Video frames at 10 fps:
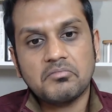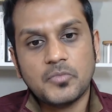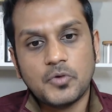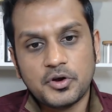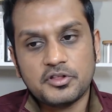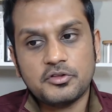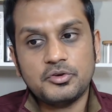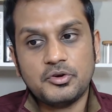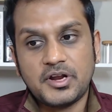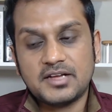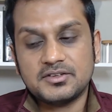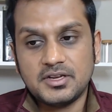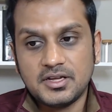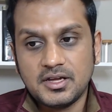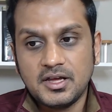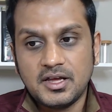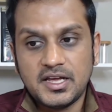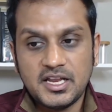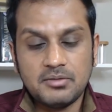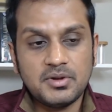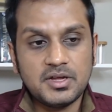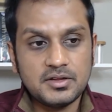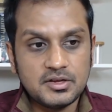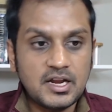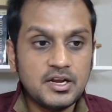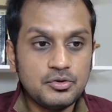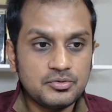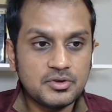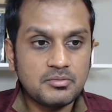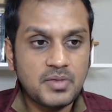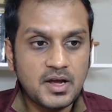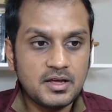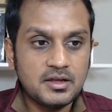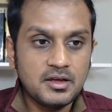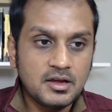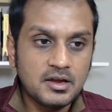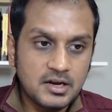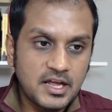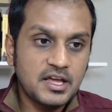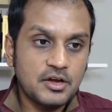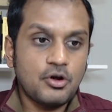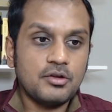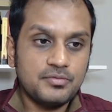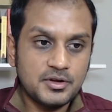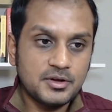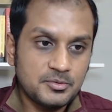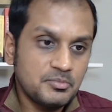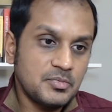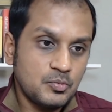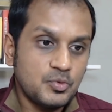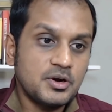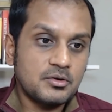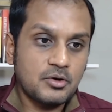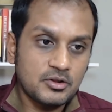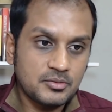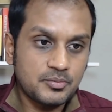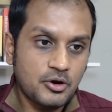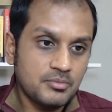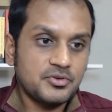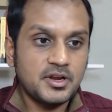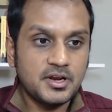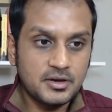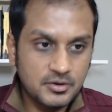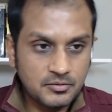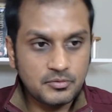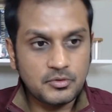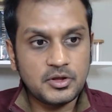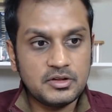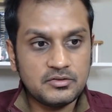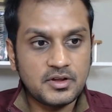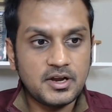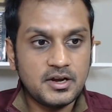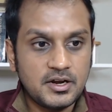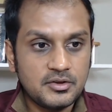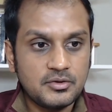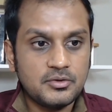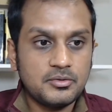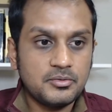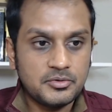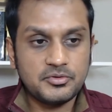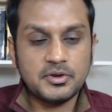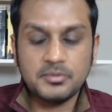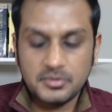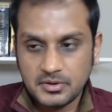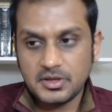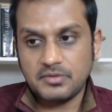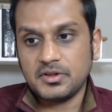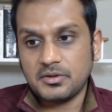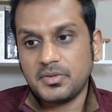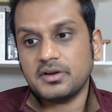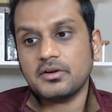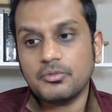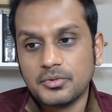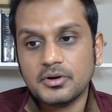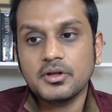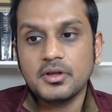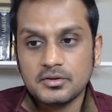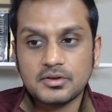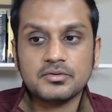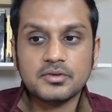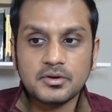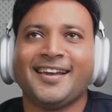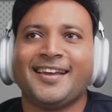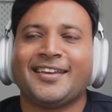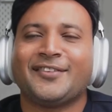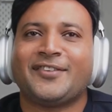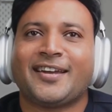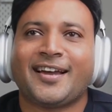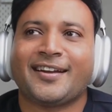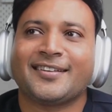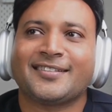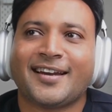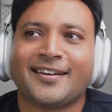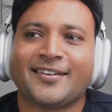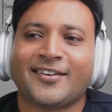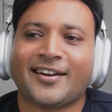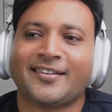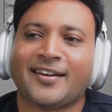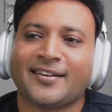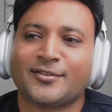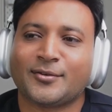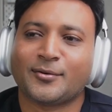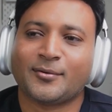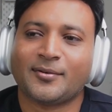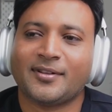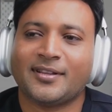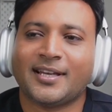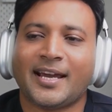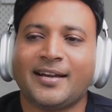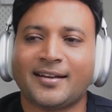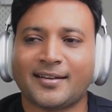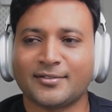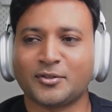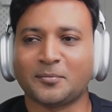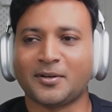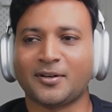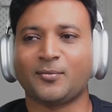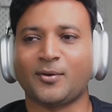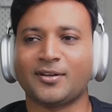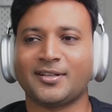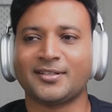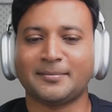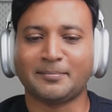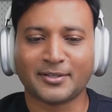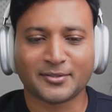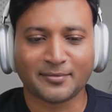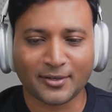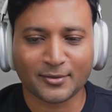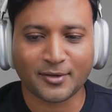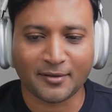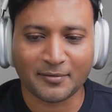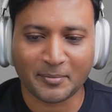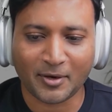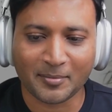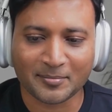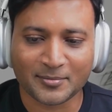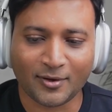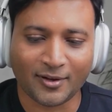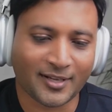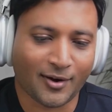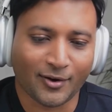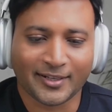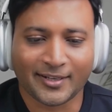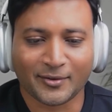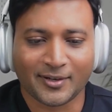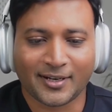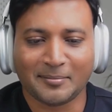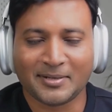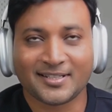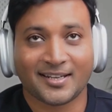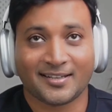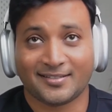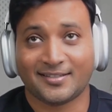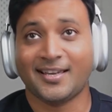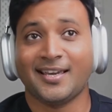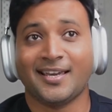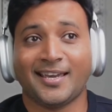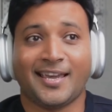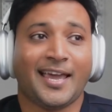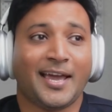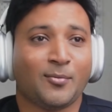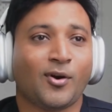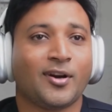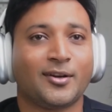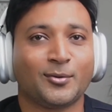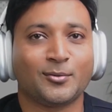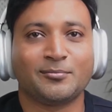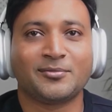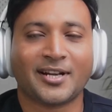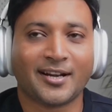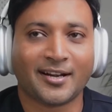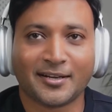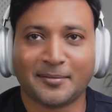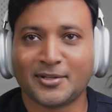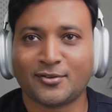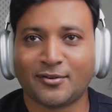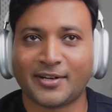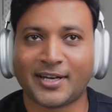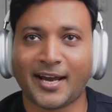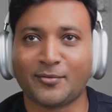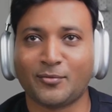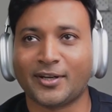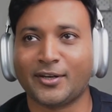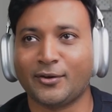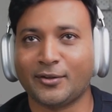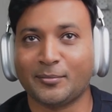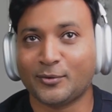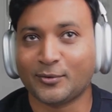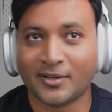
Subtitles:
Okay, so you're actually enabling the end user by taking all of the work on the prompt side inside, and giving them better output. Sounds good. If I understand it right? So the end consumer want the simplest way to solve a problem. So all they're gonna come and say is, "Hey, I want to generate an image of a cat walking on the moon."